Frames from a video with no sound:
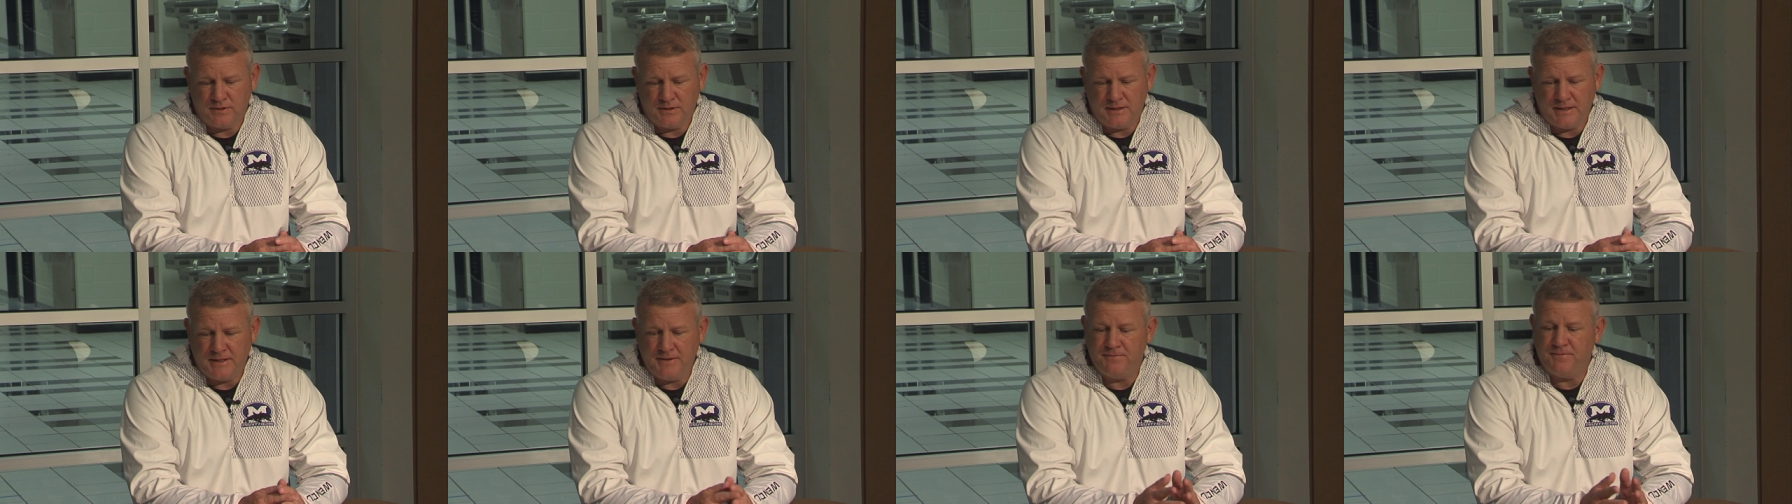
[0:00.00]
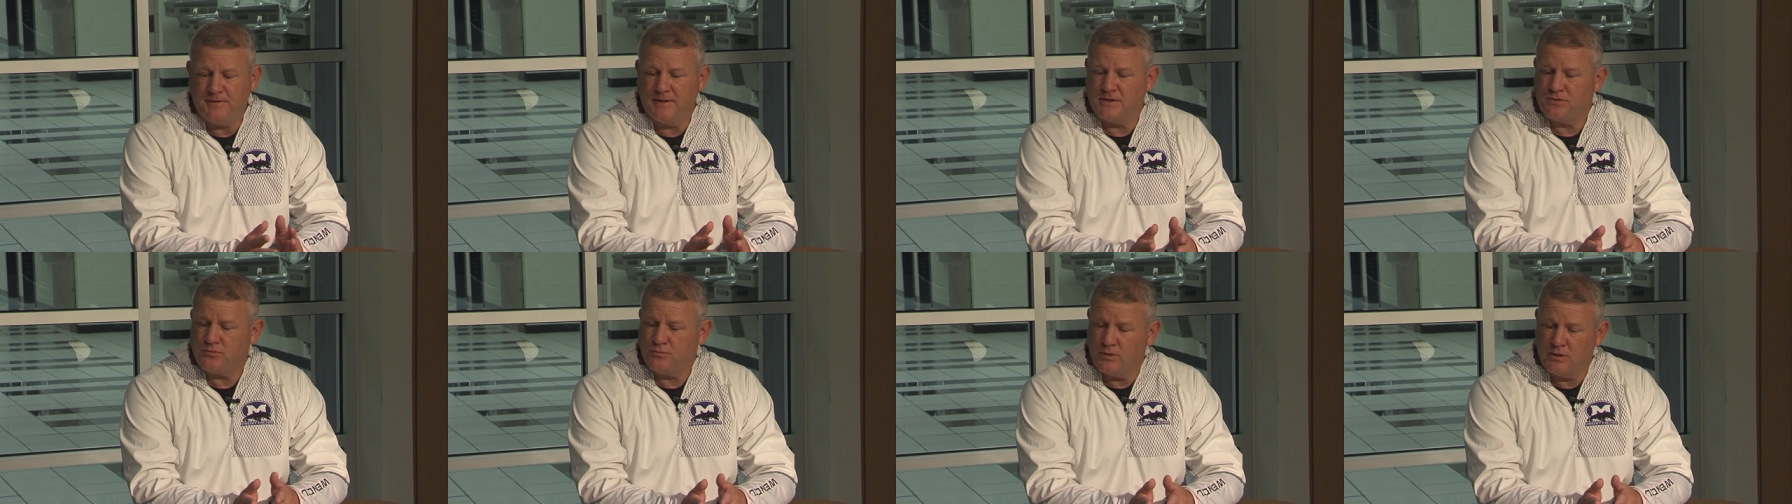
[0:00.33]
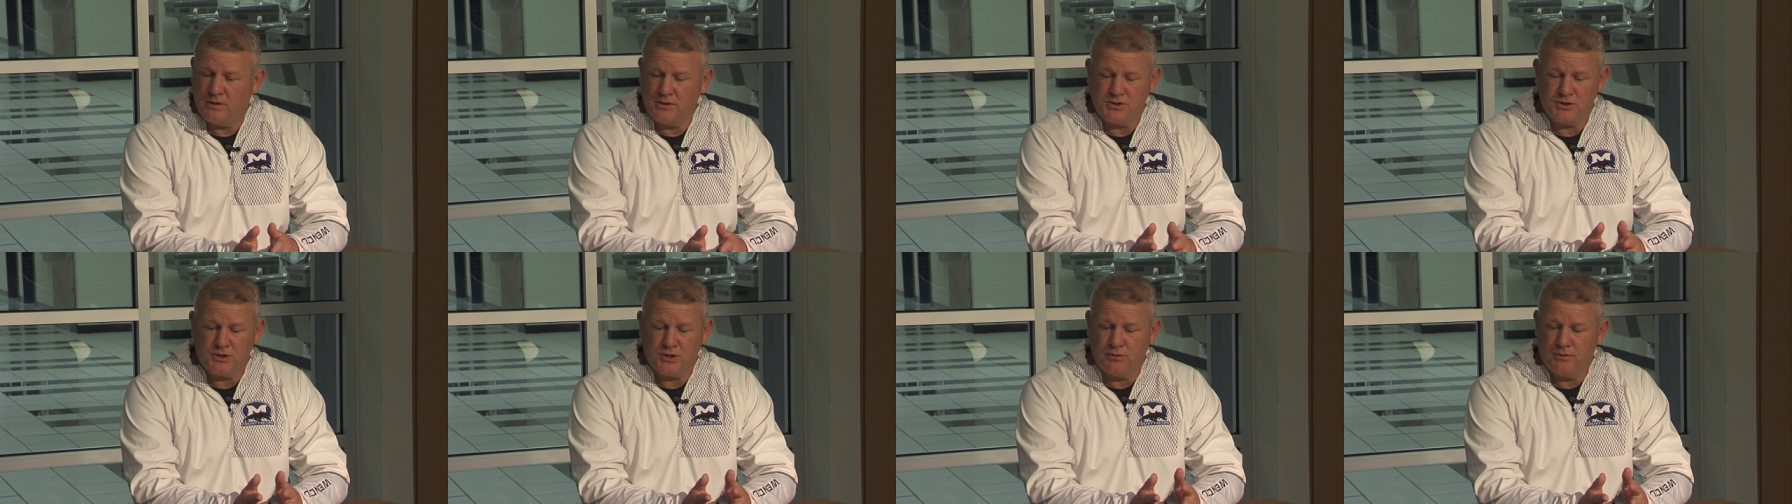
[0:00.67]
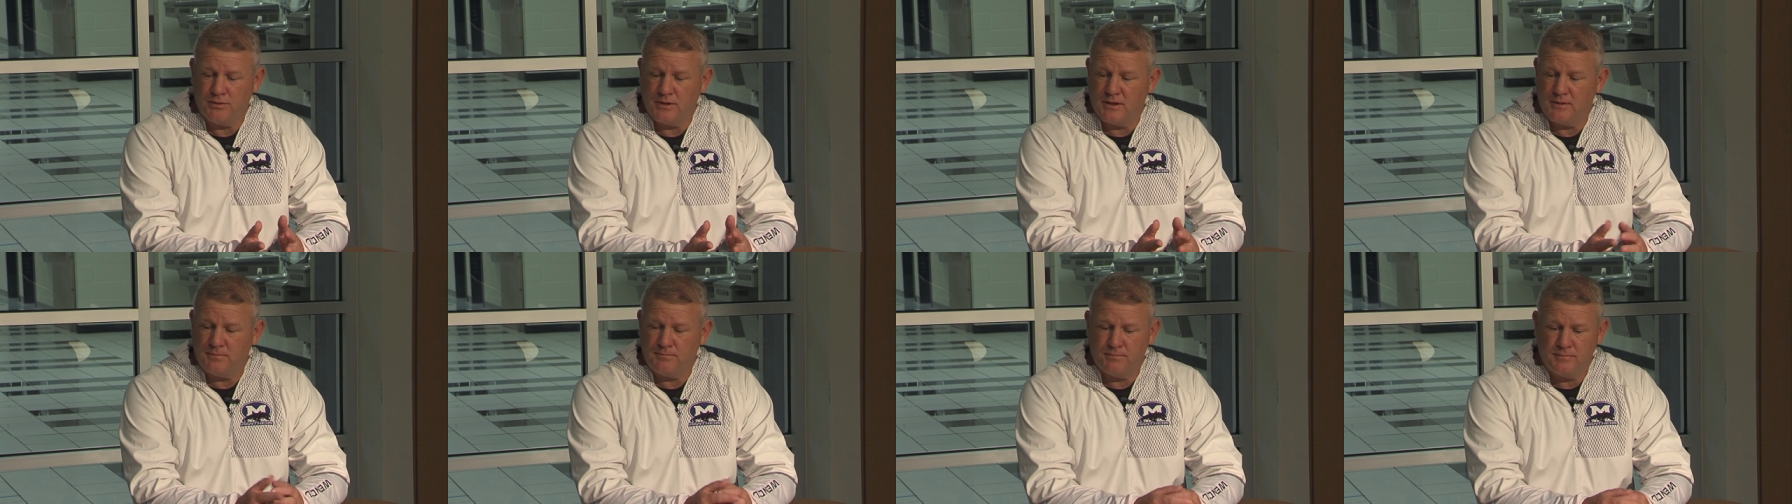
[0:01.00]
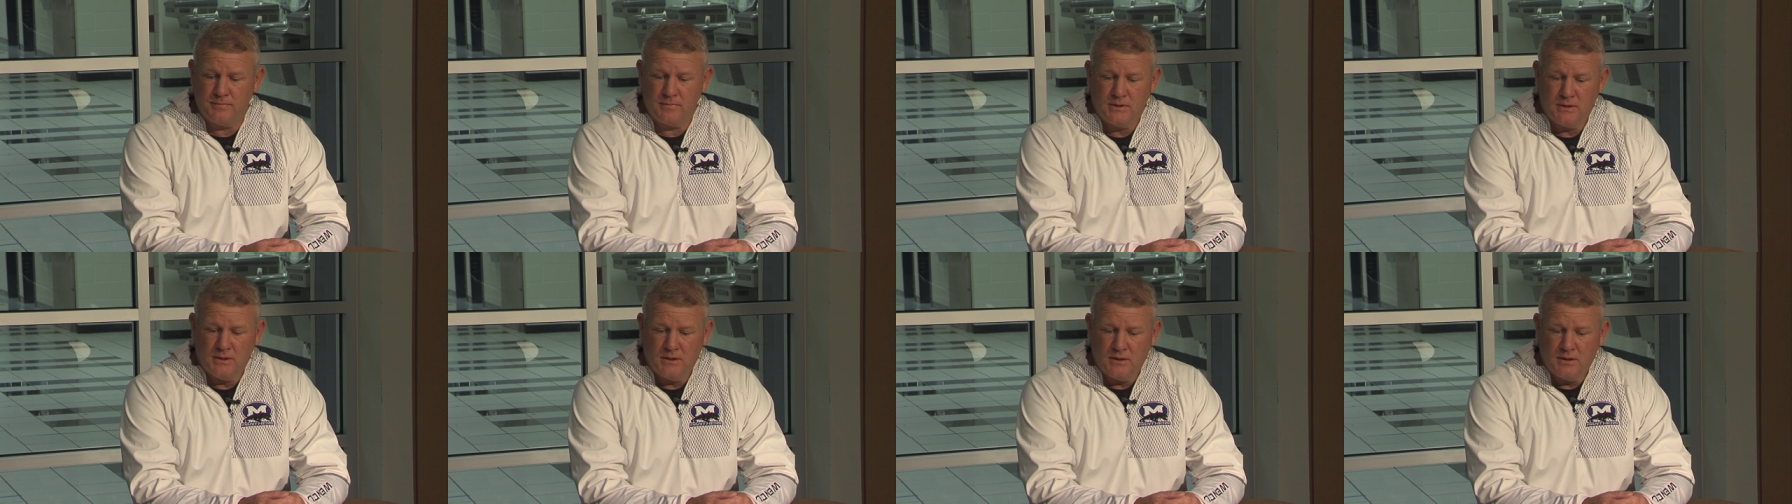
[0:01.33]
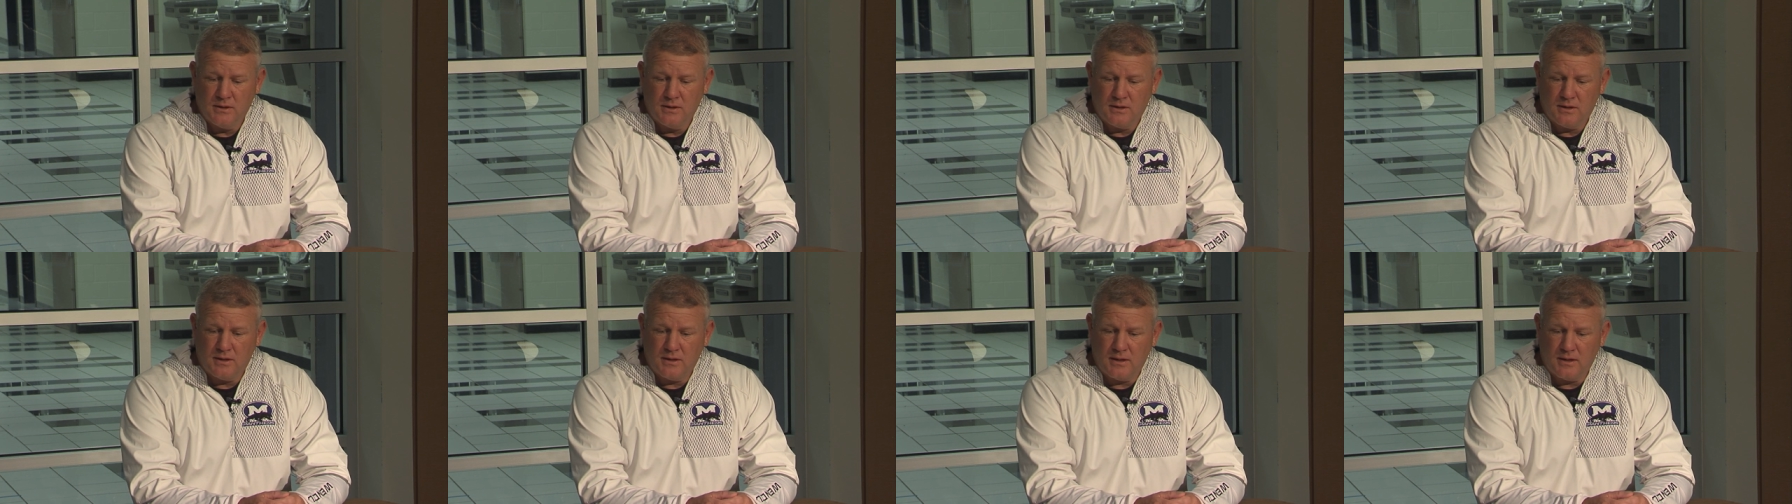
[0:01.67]
defense really showed up.
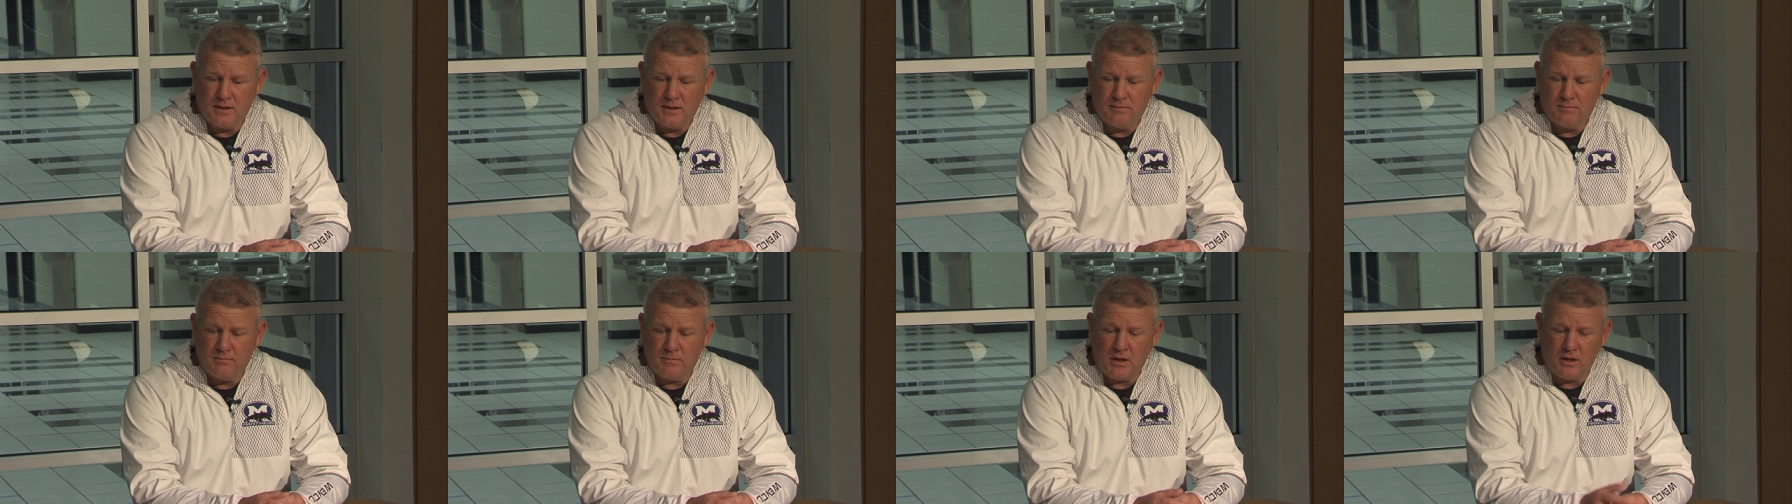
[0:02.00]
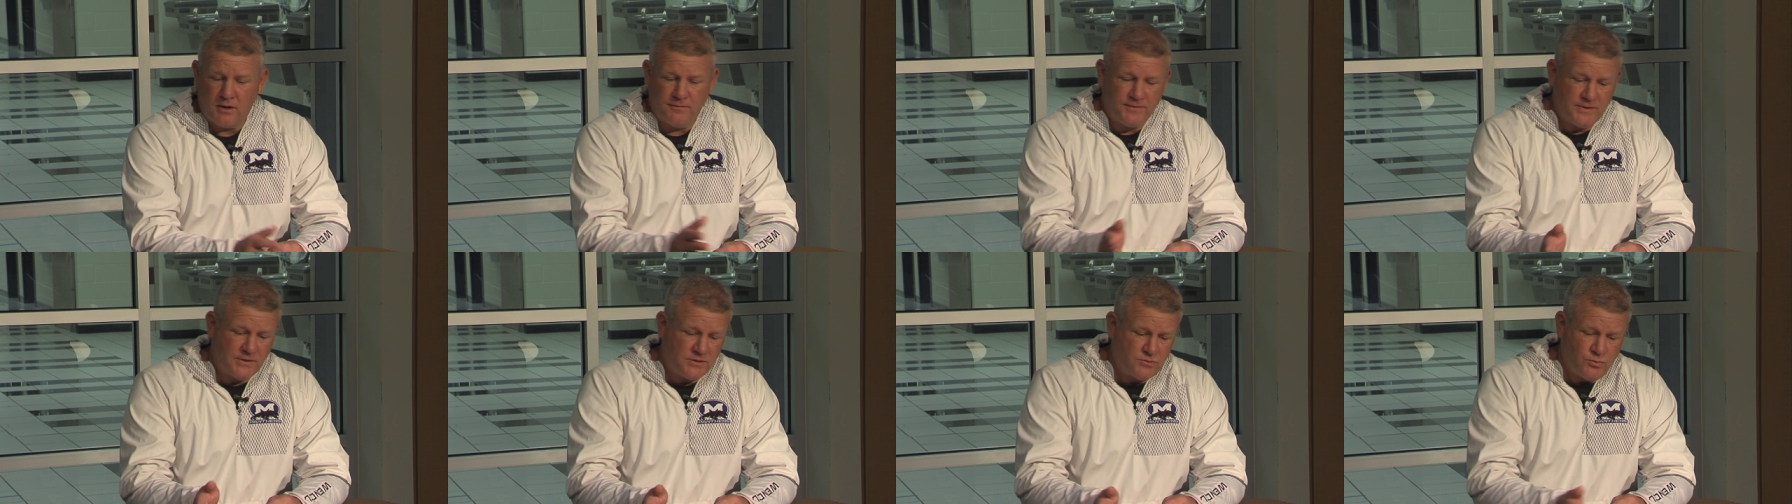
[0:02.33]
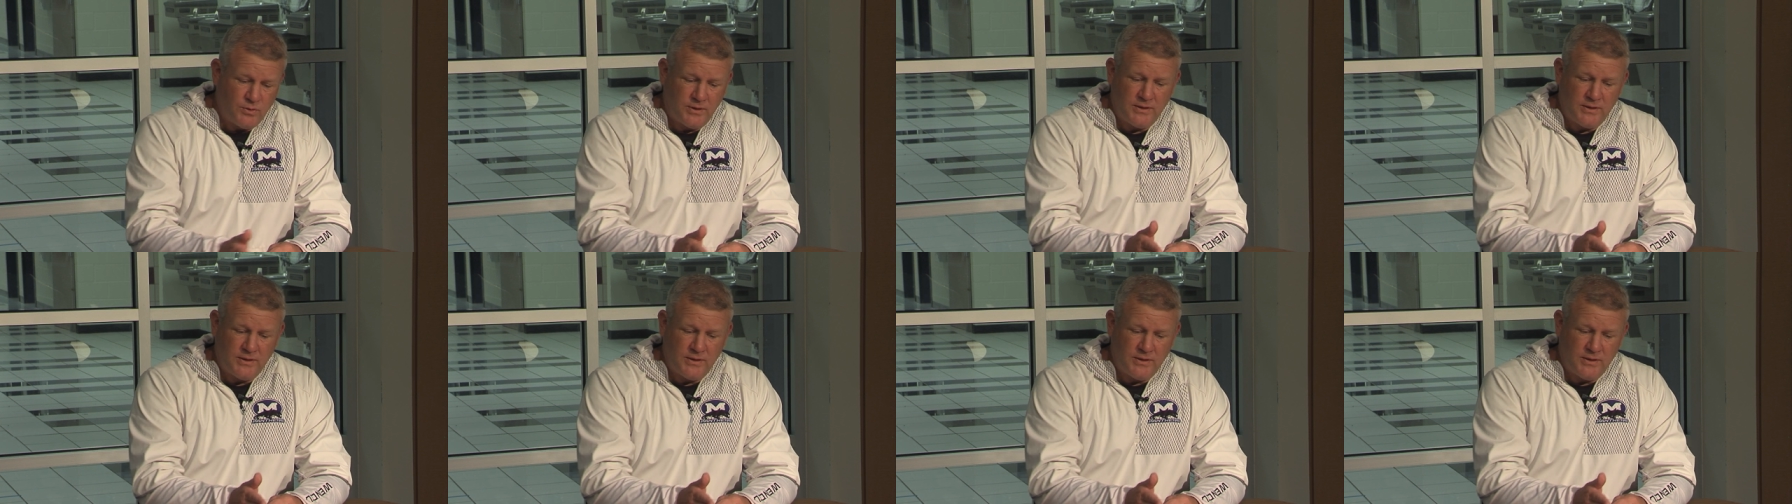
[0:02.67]
Offense